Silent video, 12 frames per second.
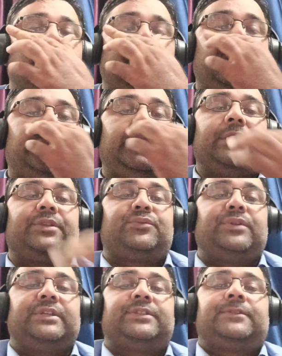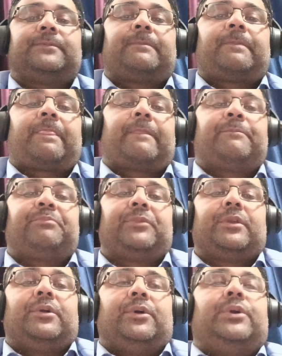Dear students,
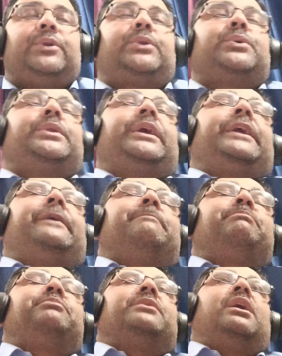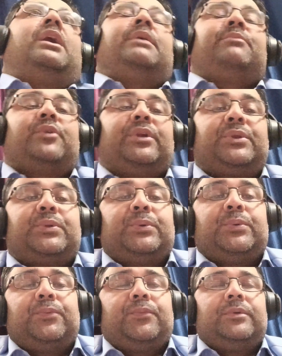today I am going
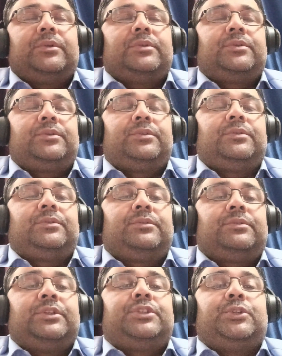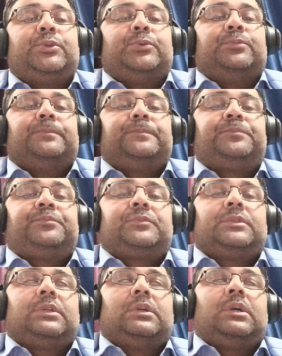to teach you
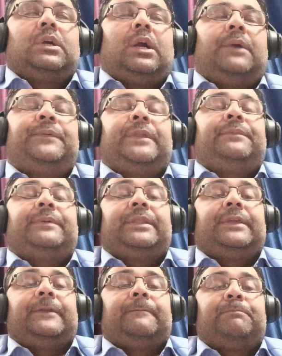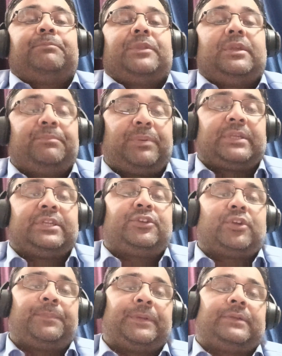a very important
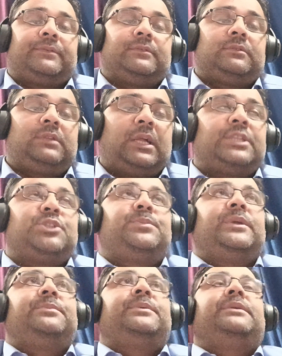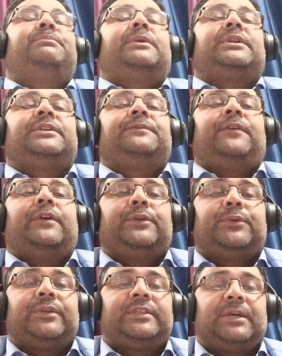topic that is very important for
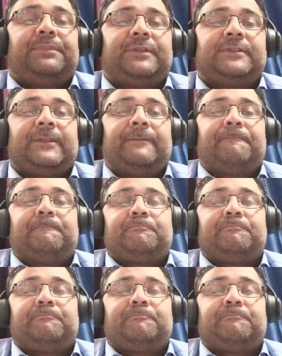your examination.